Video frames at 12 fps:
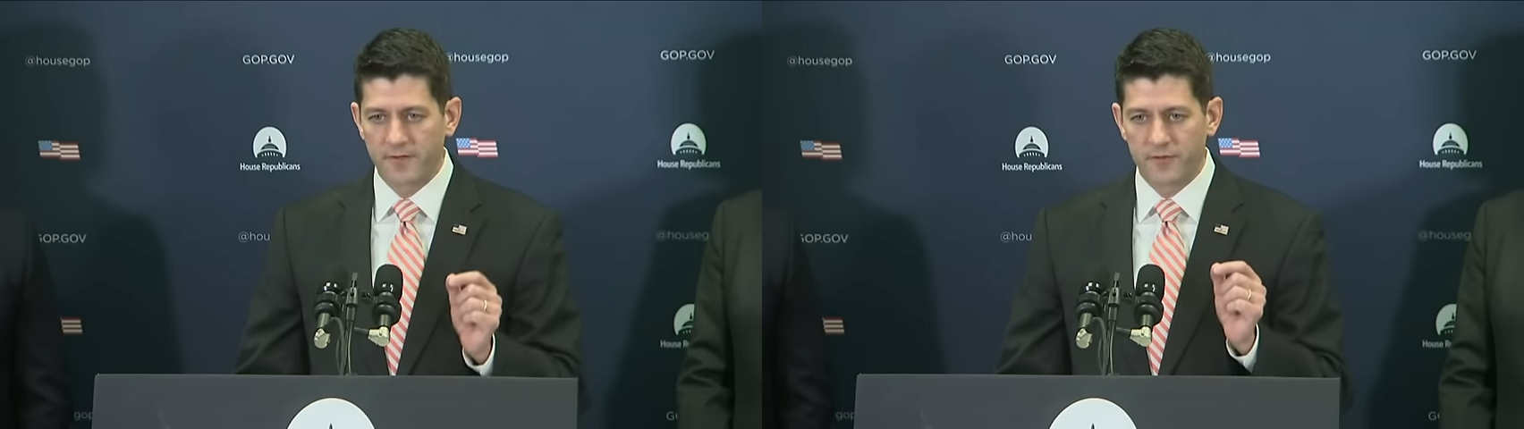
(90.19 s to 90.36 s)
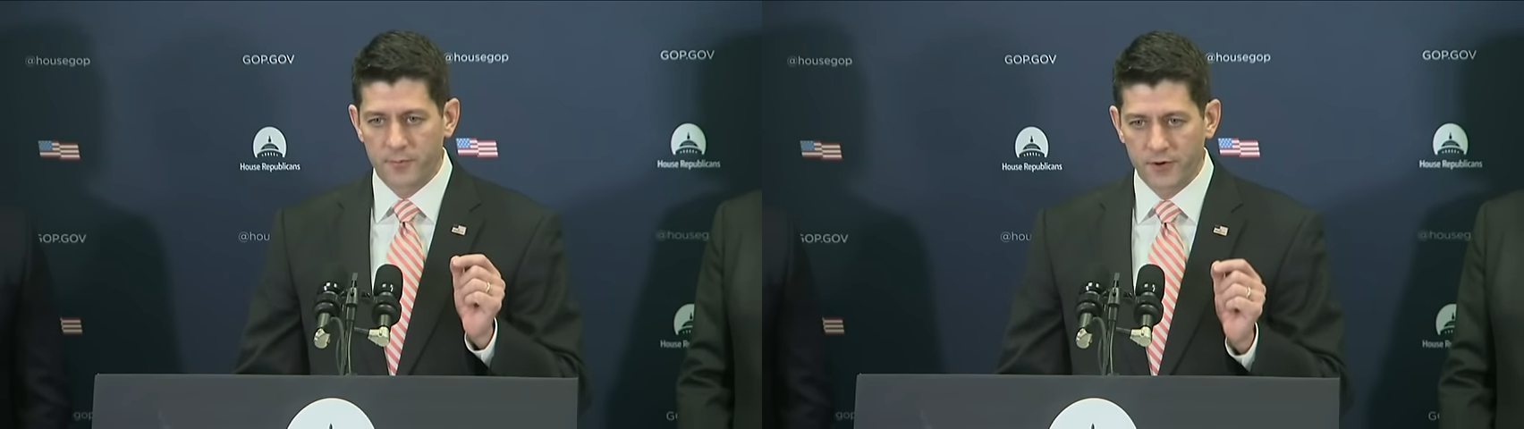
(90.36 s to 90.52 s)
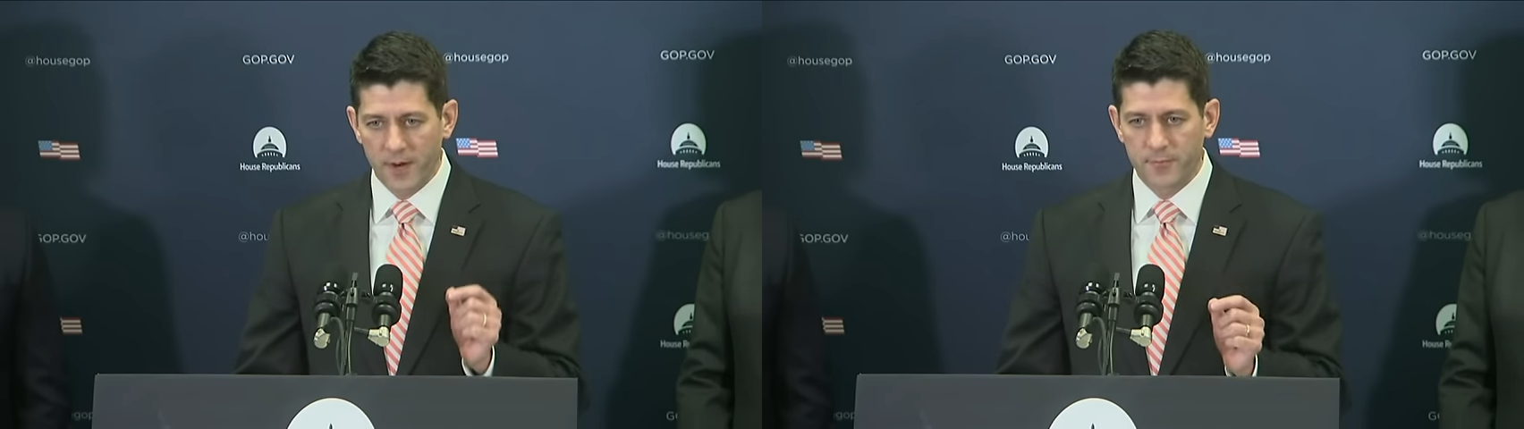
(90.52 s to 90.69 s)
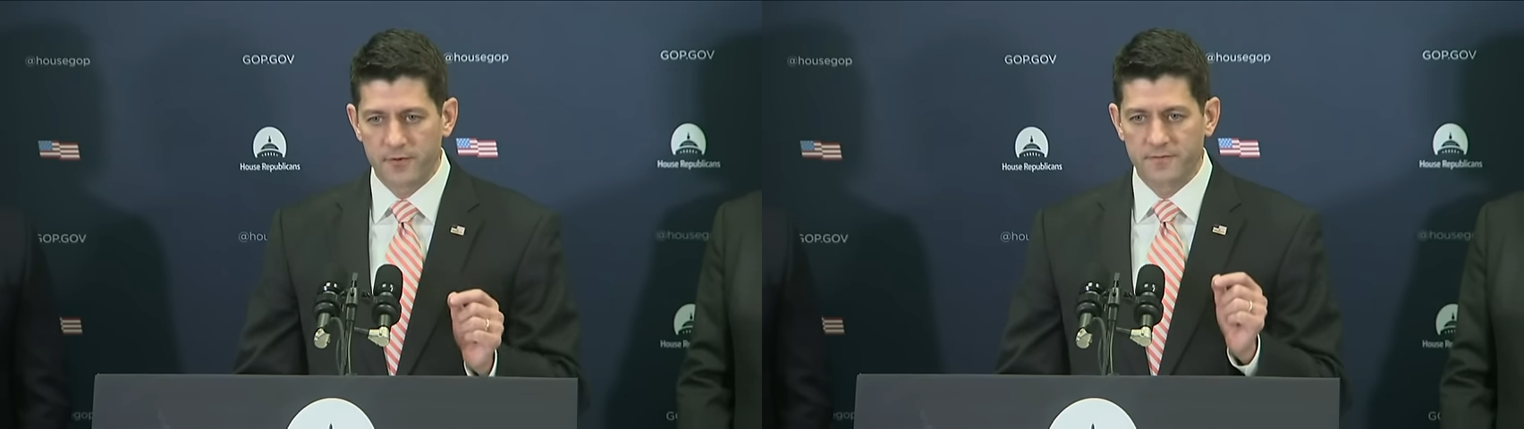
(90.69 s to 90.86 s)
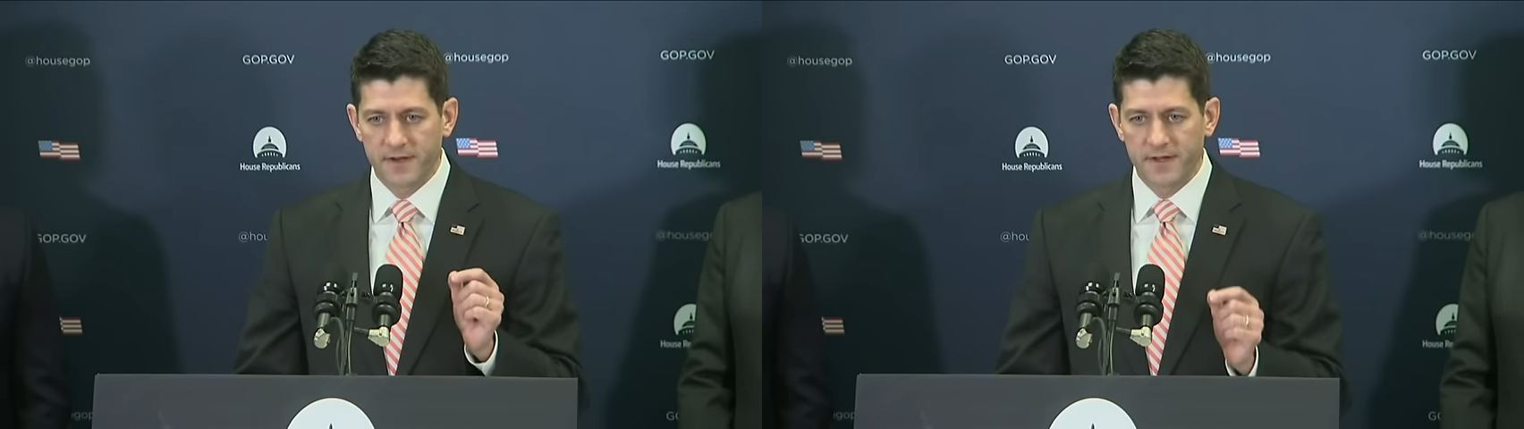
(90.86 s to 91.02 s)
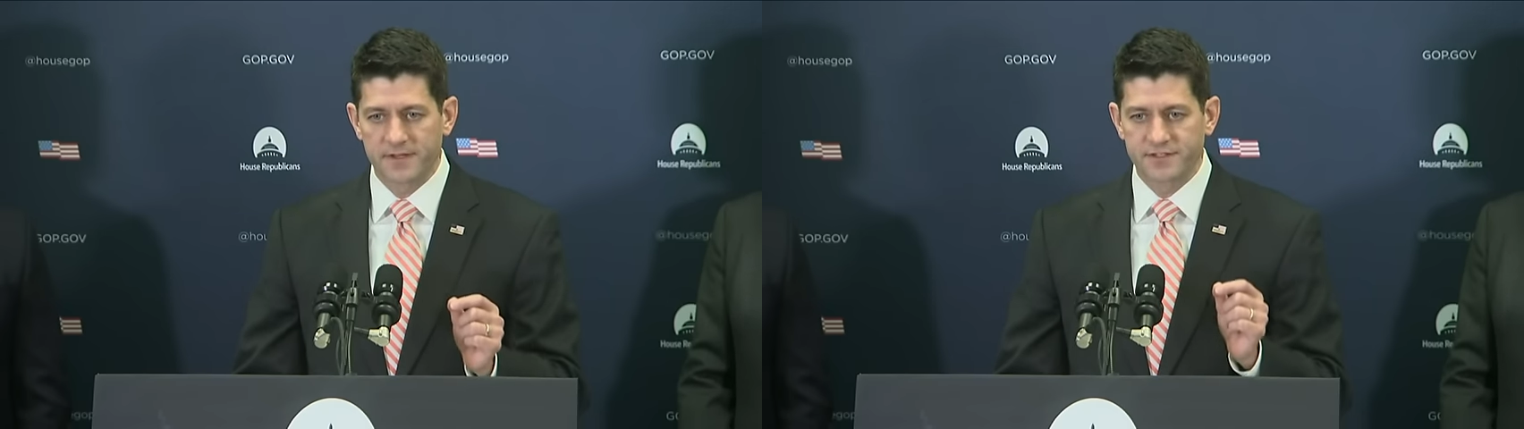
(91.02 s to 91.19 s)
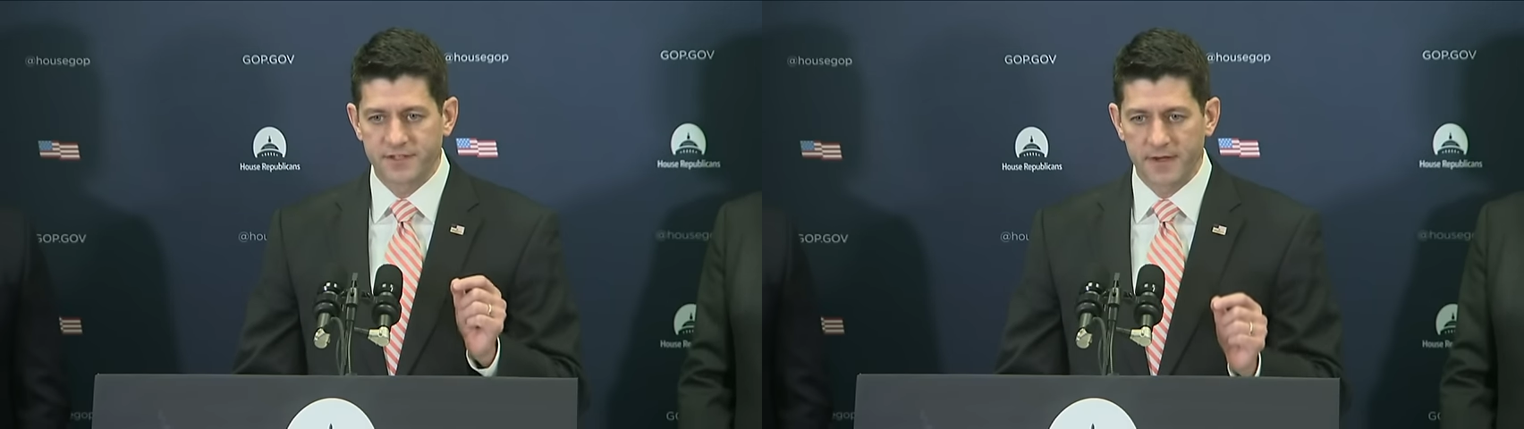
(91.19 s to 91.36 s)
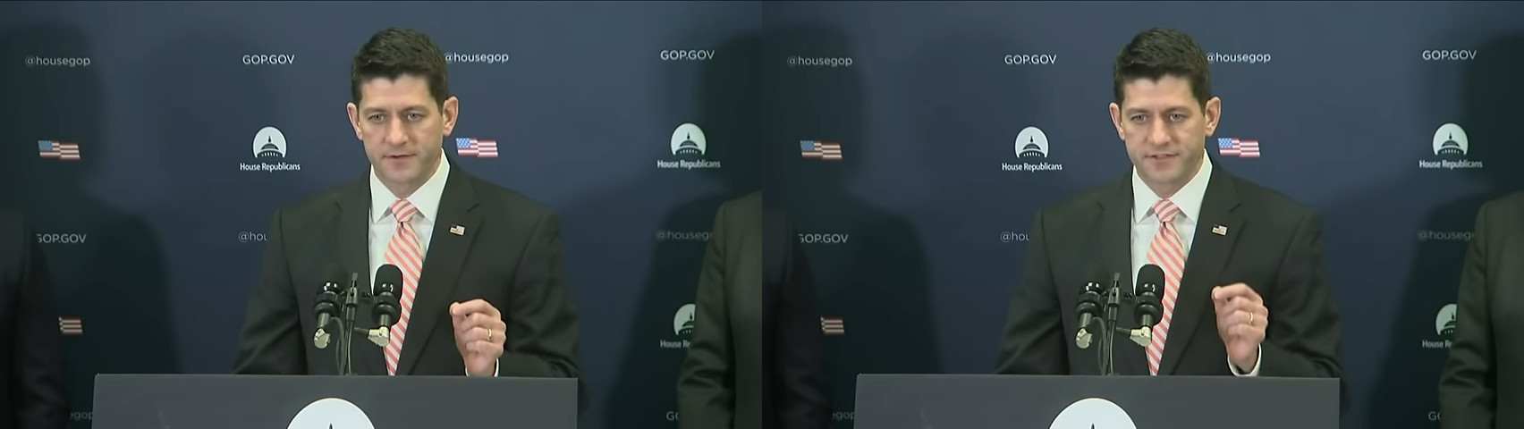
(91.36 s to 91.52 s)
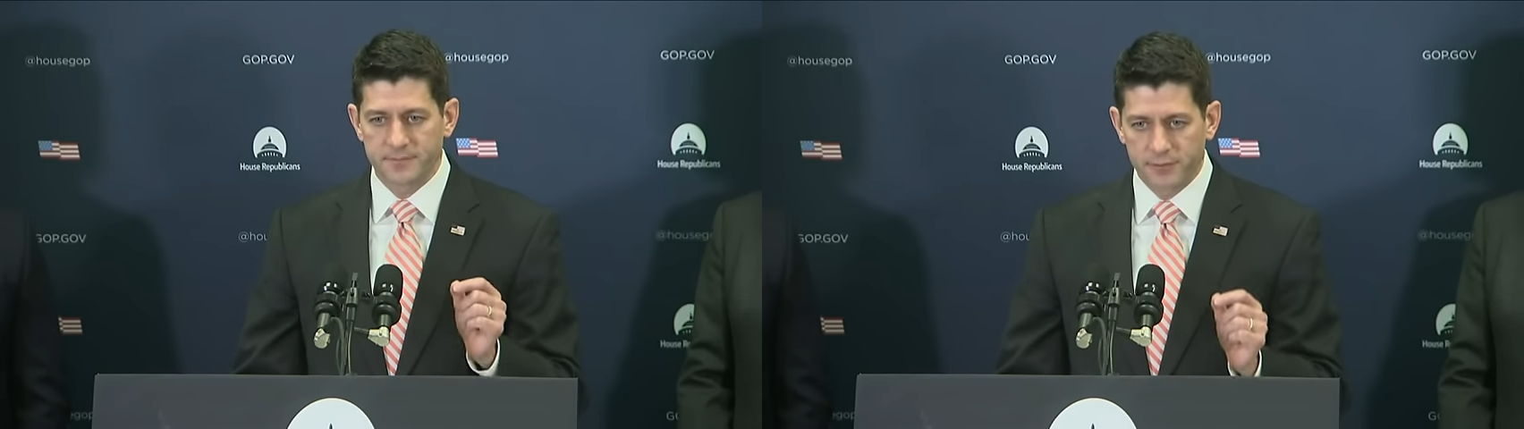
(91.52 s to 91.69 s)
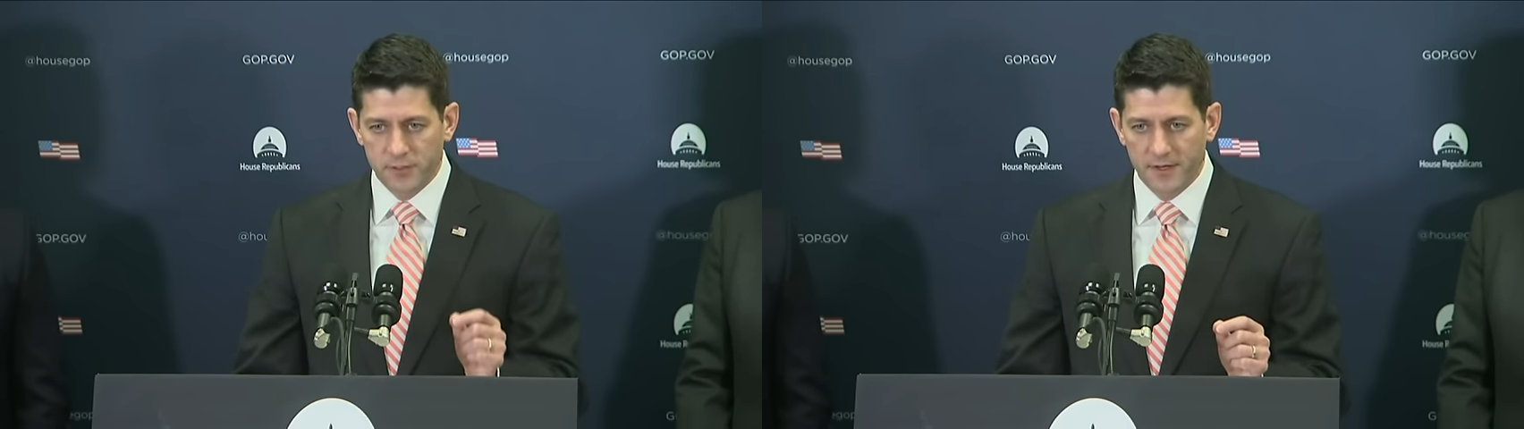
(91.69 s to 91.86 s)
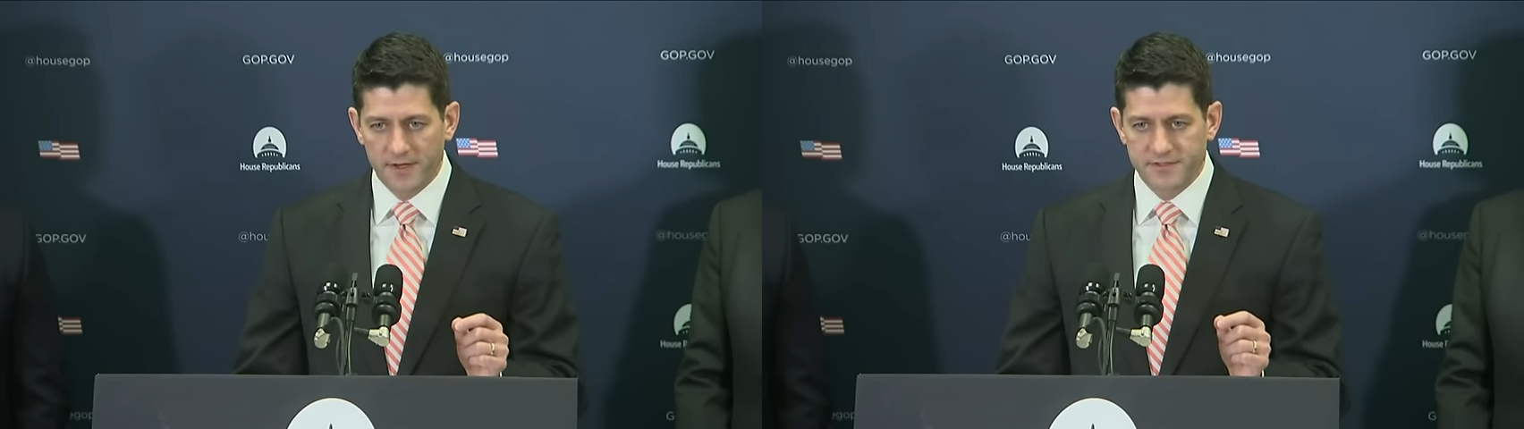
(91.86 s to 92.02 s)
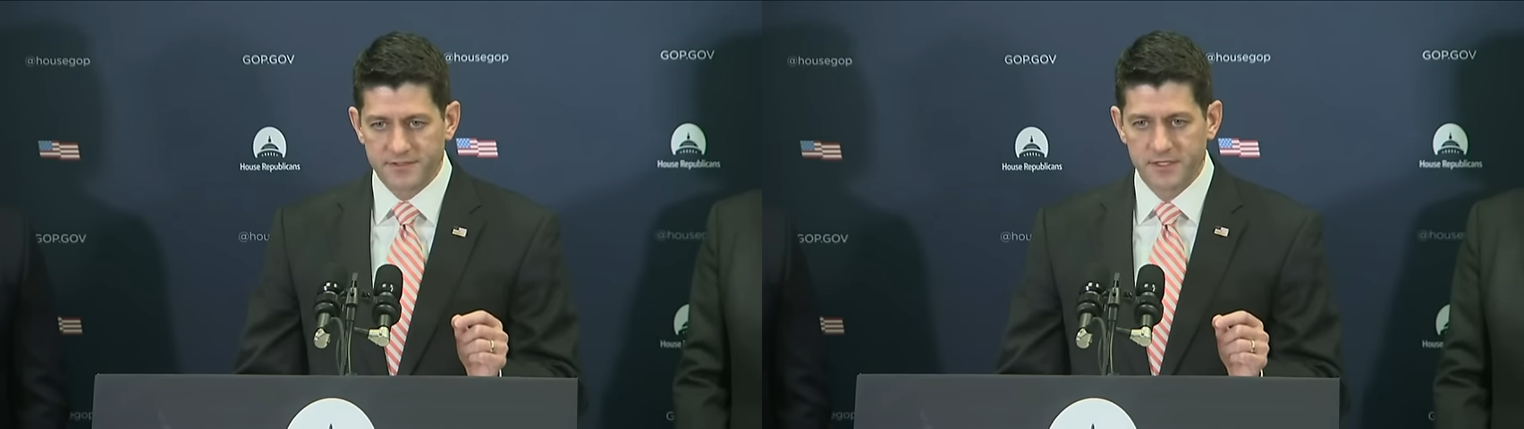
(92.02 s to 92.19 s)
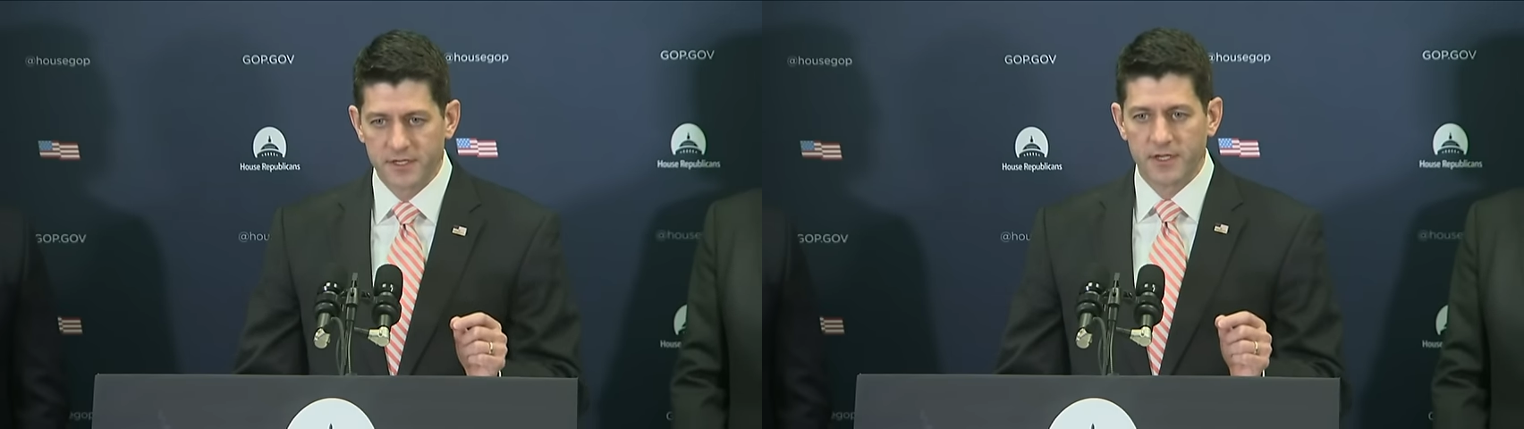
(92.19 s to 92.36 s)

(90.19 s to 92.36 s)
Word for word: have the proper vetting standards in place